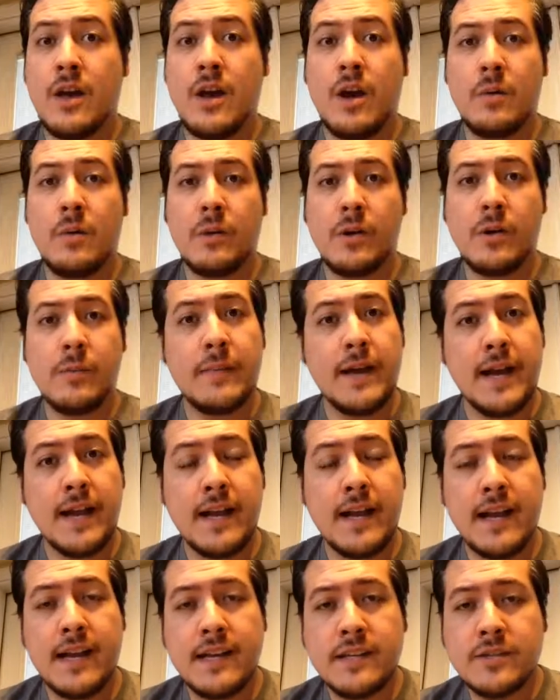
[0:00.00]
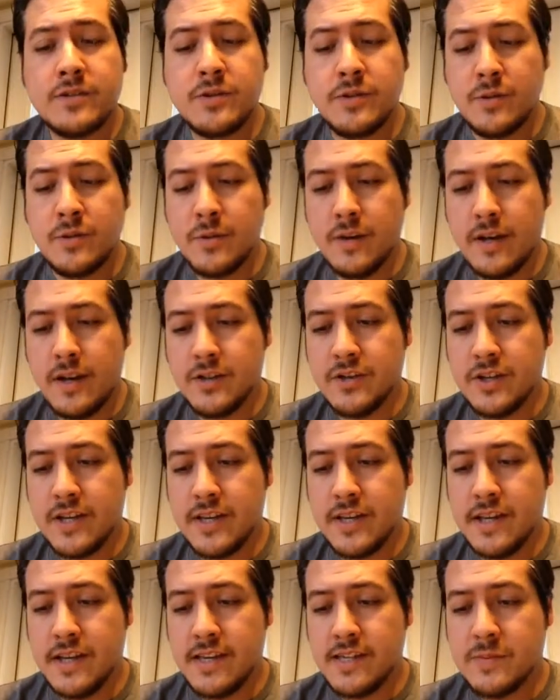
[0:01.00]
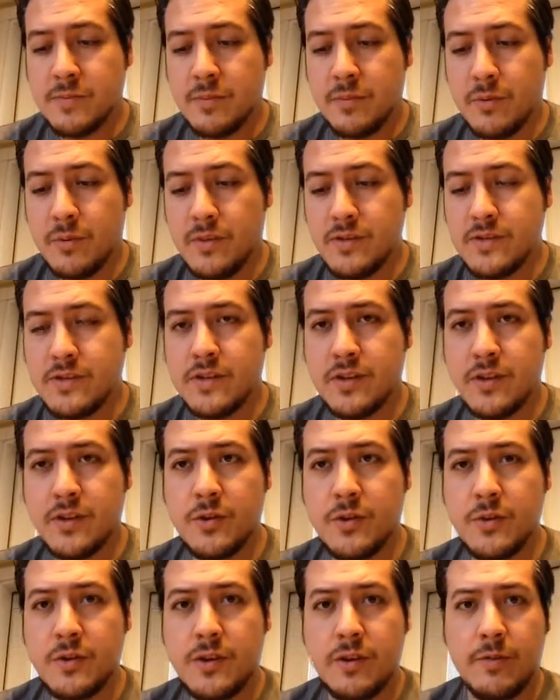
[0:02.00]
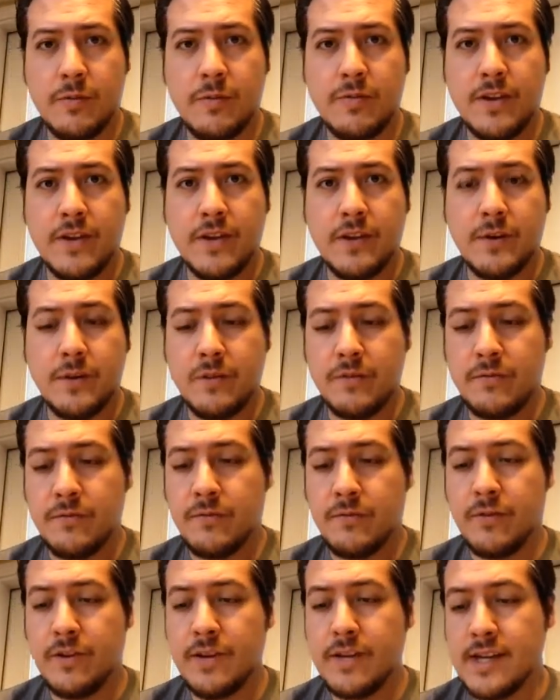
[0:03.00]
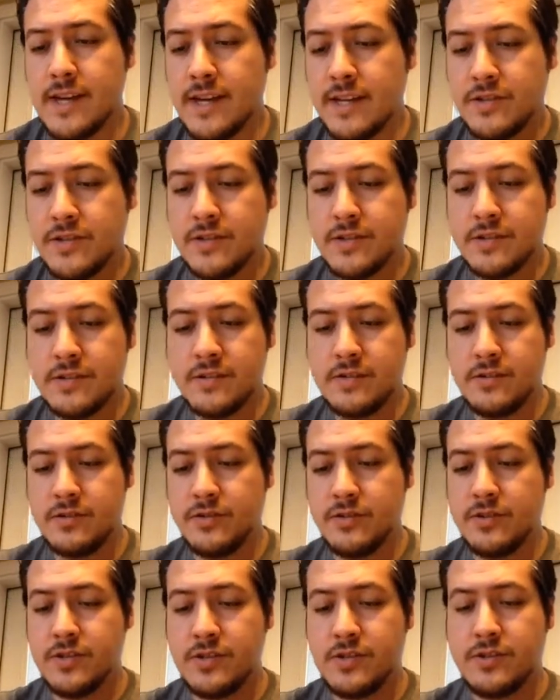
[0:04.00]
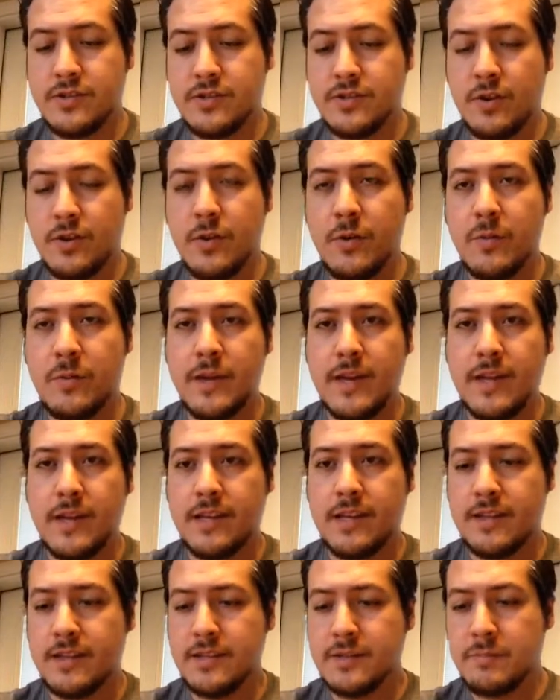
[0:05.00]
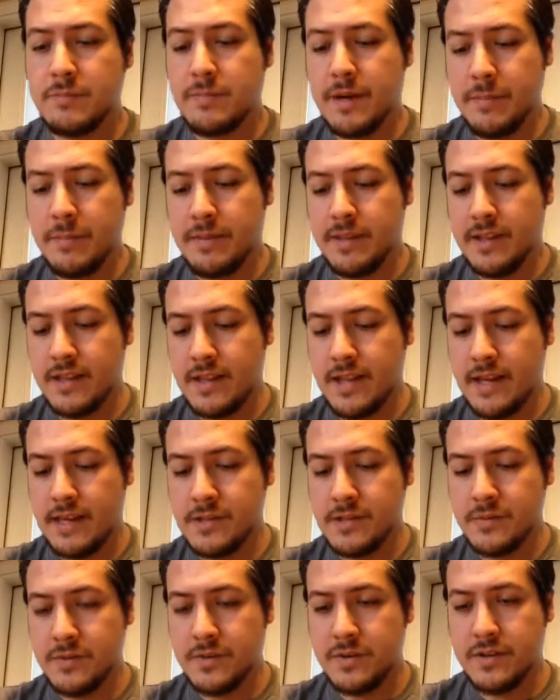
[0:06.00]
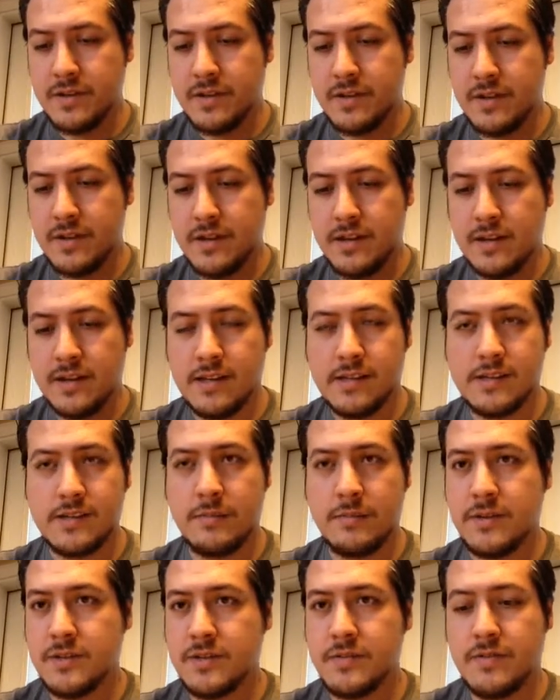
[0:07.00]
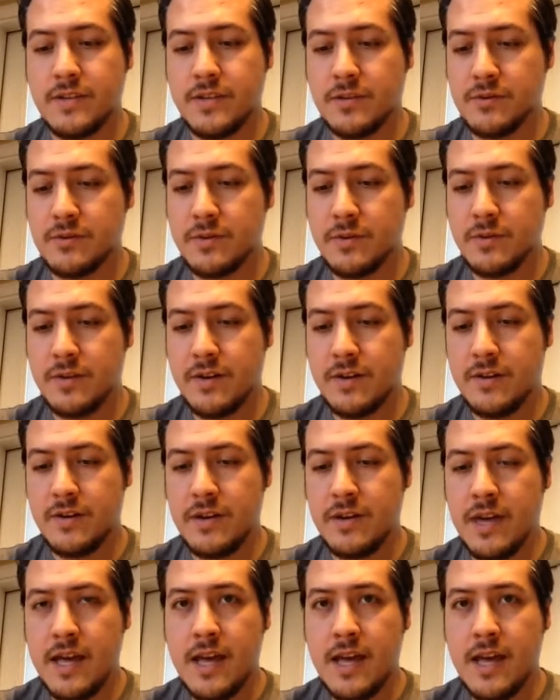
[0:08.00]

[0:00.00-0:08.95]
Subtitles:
Welcome back, guys, to JK Sports. Going to do another video on free agents. There's just so many. This might be the last one unless a bunch of deals go down.